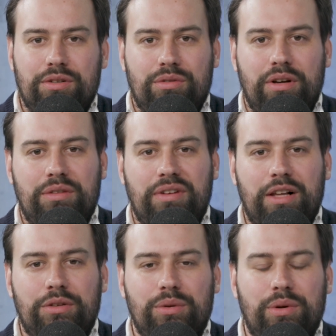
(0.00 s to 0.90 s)
create
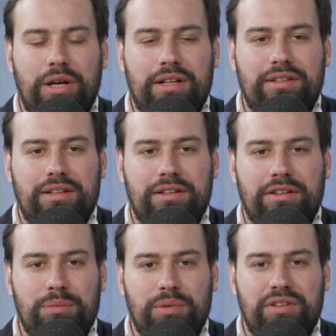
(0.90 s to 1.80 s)
value at
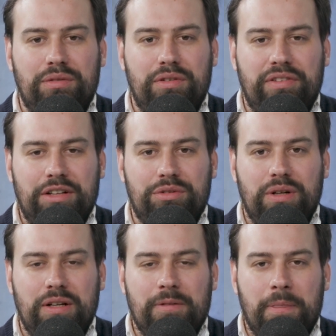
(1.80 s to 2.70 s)
the specific factory.